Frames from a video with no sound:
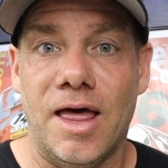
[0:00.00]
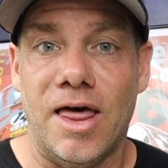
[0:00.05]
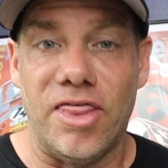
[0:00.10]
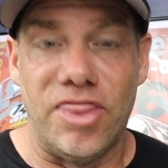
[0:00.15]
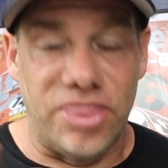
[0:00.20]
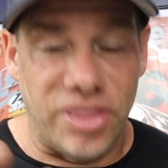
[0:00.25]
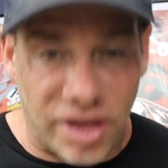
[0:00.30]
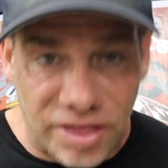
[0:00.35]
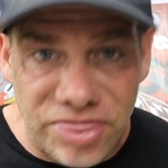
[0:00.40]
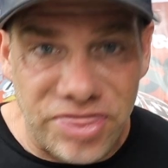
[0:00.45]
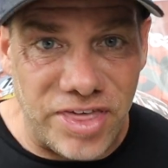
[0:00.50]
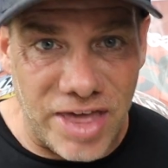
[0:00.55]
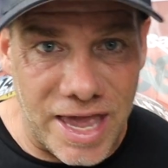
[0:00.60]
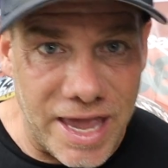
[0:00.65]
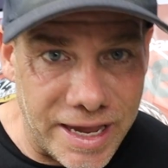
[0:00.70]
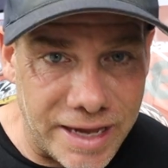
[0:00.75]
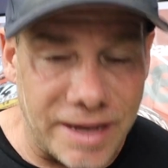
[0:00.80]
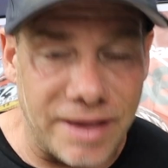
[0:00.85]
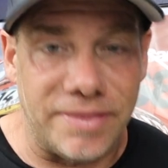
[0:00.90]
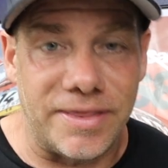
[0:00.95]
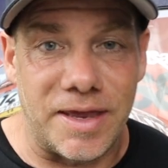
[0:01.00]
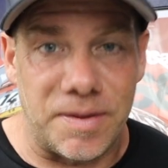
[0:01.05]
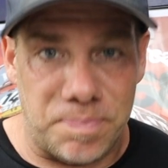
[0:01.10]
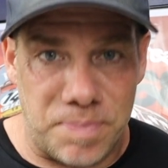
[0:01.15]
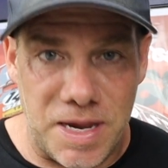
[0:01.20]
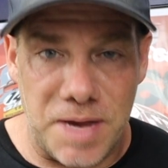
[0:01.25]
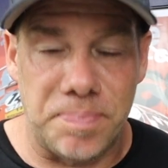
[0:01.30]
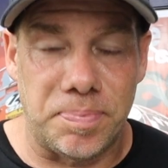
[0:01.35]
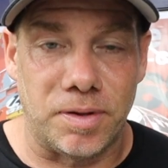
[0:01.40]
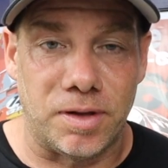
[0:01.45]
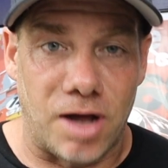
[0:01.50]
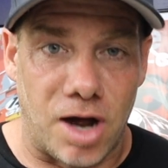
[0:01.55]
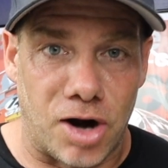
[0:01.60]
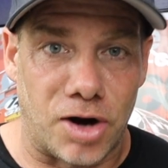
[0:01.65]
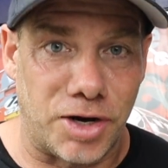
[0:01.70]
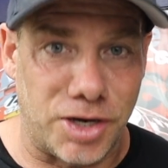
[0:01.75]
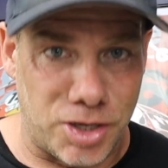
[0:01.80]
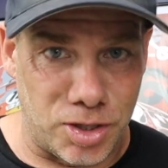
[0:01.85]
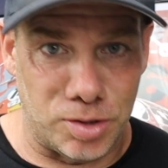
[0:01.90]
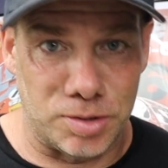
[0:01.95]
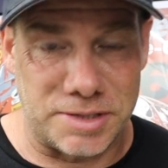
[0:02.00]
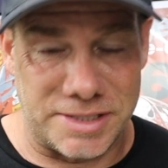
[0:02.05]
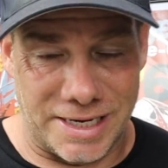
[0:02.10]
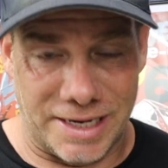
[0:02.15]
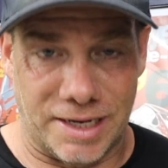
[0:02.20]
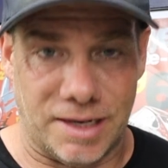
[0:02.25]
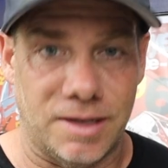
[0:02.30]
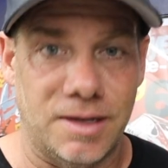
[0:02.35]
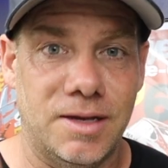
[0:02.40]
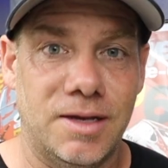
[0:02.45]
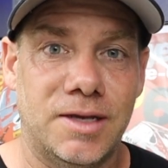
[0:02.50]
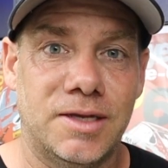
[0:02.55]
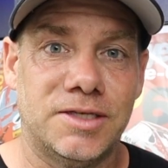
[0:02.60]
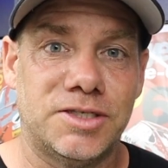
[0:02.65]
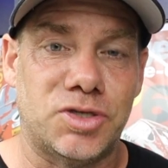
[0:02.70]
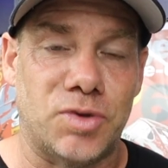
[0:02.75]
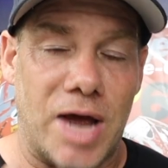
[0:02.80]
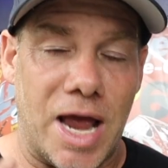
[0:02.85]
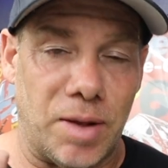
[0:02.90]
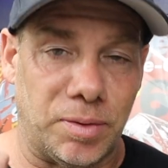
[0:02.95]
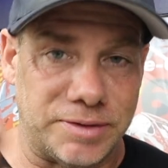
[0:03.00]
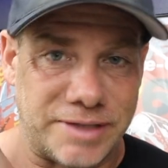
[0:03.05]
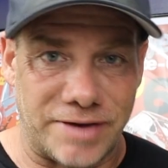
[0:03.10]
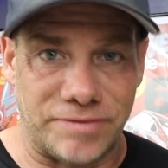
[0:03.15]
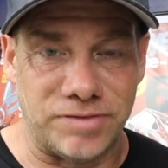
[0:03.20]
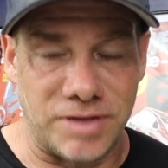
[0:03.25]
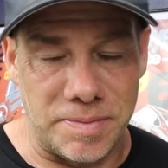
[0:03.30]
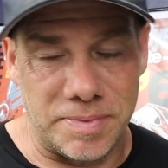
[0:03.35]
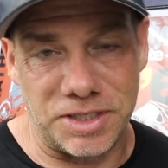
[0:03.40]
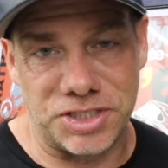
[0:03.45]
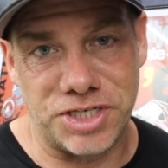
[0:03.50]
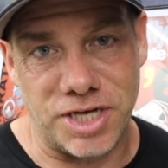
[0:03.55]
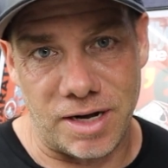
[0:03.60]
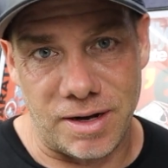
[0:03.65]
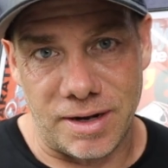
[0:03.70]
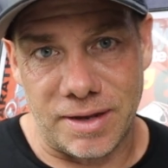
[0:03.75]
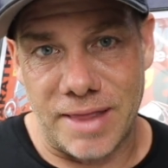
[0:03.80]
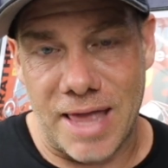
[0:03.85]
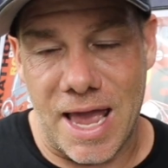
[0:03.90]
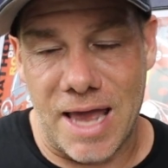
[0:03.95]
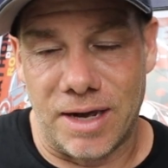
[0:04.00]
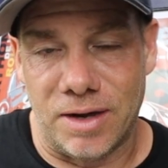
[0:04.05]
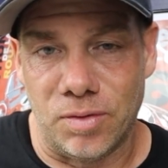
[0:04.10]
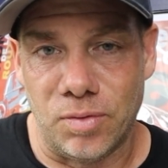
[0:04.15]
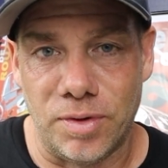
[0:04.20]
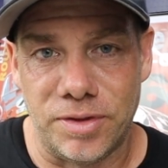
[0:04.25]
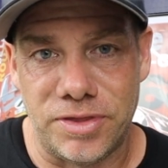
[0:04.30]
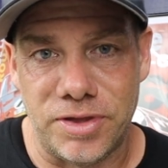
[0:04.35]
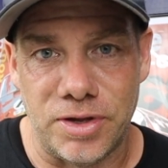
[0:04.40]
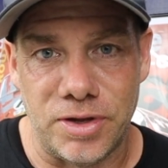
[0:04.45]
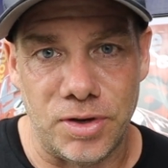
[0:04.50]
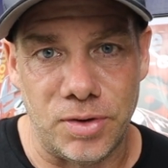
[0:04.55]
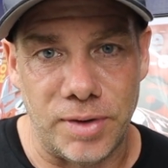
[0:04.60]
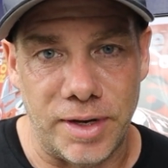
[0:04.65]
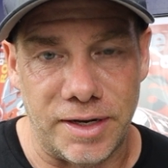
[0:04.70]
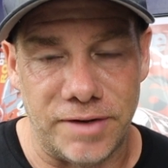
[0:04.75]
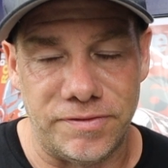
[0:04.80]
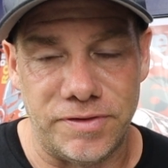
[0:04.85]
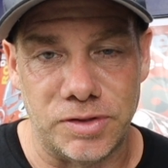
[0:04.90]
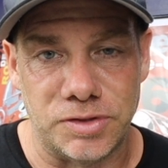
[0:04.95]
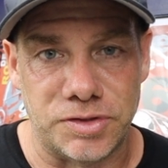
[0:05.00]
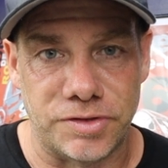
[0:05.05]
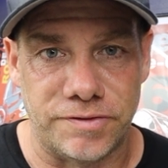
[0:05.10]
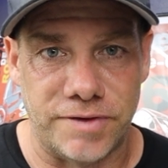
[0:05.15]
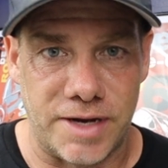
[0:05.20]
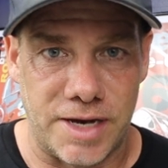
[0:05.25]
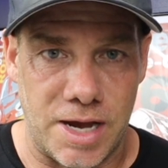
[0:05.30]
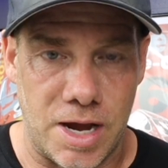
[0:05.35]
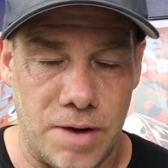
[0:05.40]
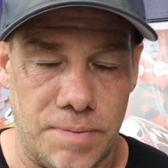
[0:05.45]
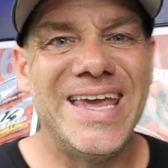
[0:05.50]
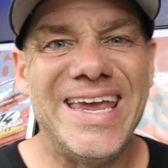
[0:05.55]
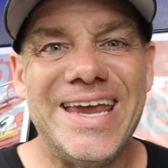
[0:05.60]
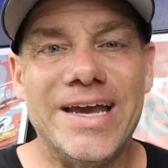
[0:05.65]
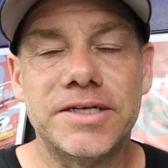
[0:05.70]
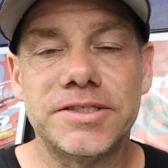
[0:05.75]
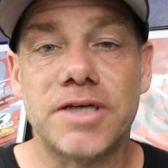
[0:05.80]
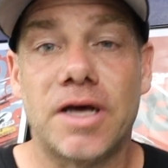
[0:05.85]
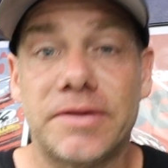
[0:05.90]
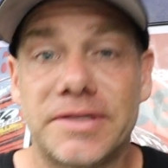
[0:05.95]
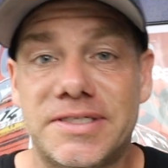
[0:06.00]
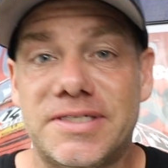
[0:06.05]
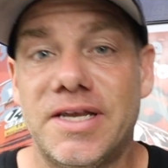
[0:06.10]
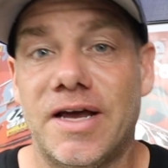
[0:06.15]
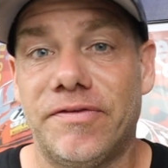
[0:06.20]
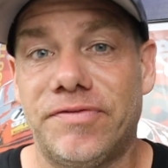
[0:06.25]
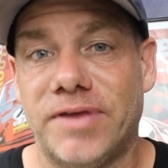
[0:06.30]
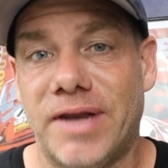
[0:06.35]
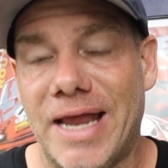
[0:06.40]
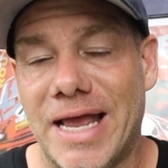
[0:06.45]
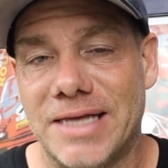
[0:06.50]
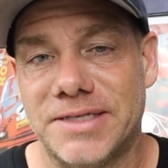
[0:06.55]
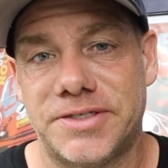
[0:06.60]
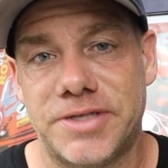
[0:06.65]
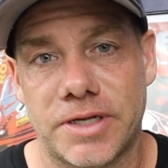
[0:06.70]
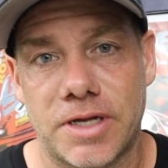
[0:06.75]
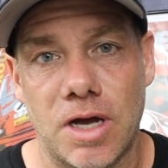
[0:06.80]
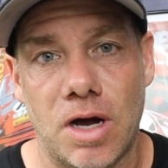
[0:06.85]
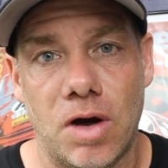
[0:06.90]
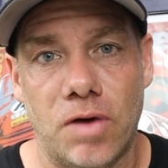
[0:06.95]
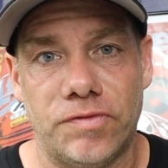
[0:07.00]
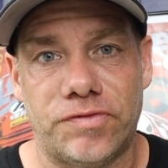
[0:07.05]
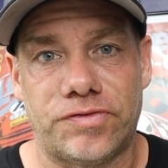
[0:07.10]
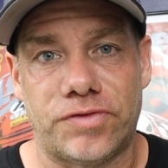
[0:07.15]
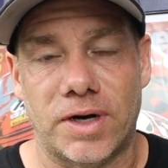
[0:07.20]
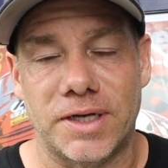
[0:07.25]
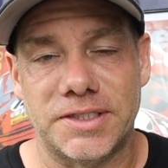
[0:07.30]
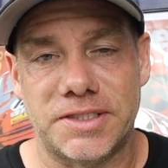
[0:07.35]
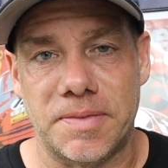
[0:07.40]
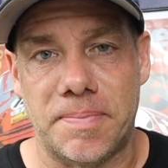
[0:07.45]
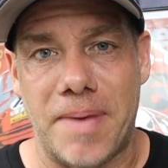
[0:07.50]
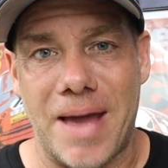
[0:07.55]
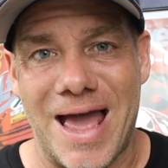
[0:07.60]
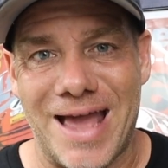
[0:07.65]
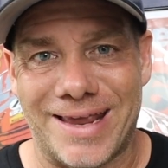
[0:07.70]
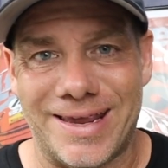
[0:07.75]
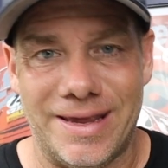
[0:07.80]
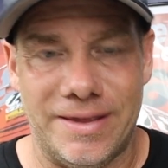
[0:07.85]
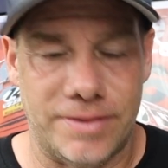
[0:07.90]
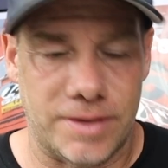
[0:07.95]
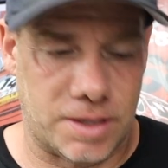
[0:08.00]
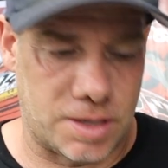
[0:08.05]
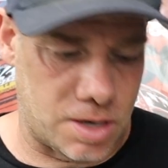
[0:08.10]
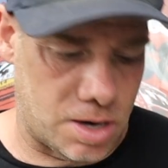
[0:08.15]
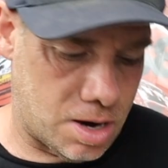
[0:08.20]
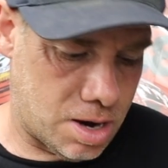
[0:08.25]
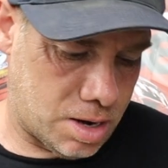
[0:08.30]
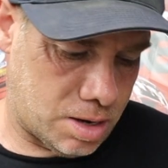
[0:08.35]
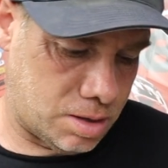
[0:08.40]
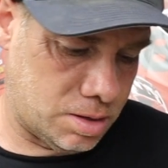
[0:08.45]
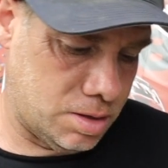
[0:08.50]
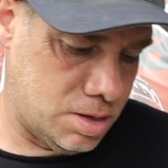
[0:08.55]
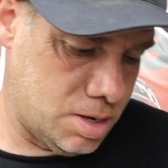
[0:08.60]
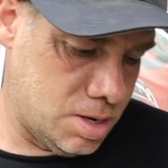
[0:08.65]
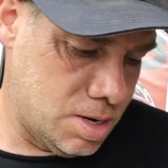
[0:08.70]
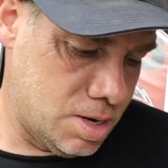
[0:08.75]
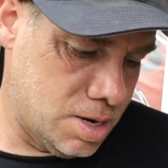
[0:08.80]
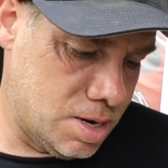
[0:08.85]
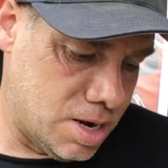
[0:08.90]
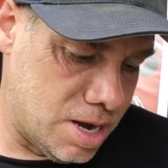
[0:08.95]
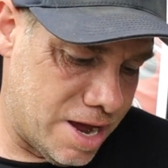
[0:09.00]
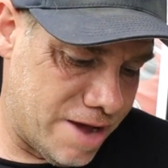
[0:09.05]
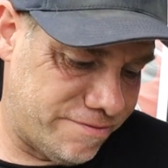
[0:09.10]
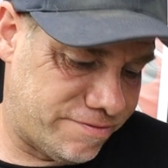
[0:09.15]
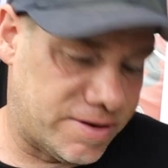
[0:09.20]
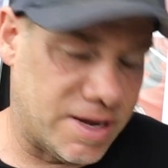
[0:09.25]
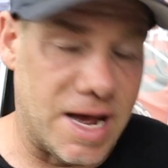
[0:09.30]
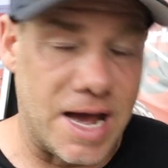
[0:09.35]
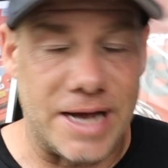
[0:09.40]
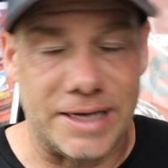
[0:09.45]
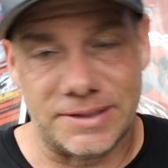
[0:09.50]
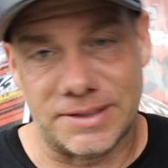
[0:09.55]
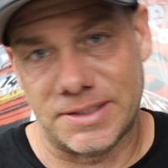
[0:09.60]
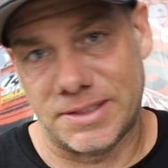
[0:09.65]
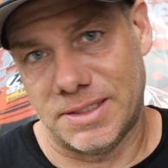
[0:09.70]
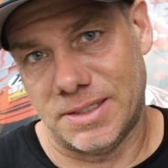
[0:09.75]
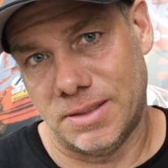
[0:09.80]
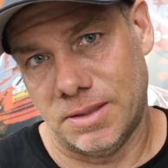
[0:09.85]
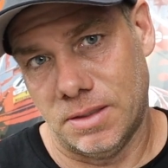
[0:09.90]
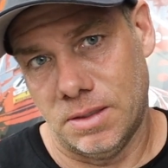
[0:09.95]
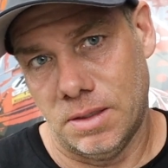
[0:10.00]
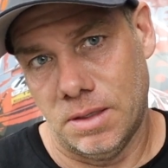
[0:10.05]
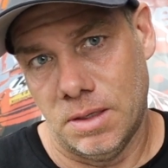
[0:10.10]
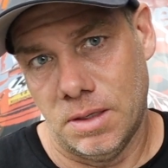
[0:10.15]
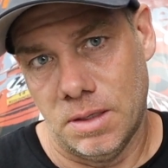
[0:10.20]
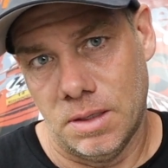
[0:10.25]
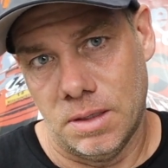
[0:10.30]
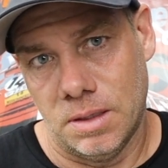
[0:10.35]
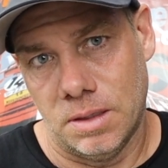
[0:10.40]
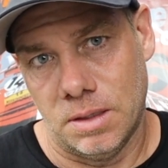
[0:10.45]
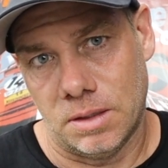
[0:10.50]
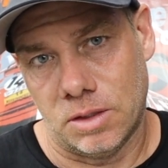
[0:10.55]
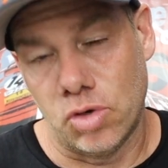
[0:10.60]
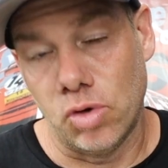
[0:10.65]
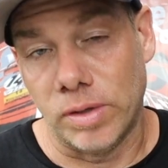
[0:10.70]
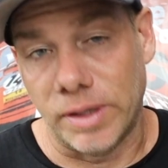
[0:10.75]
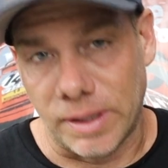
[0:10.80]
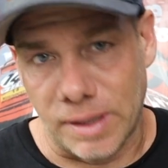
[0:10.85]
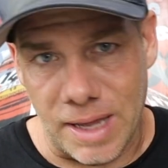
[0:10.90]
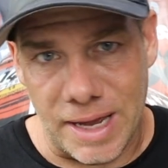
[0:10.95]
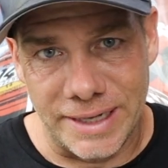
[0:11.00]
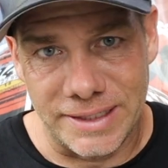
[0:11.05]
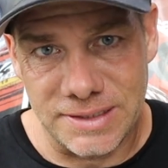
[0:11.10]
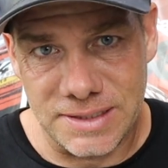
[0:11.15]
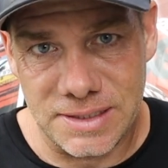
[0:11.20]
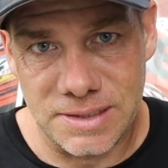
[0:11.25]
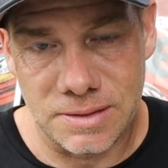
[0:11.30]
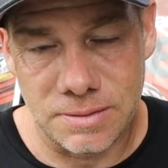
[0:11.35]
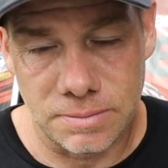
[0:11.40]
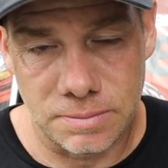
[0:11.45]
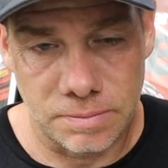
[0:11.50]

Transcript: the thing that people are using. So I will definitely be sharing that with you in a future video. Here's all the stuff that has to go front to back in the car. I've got coolant lines.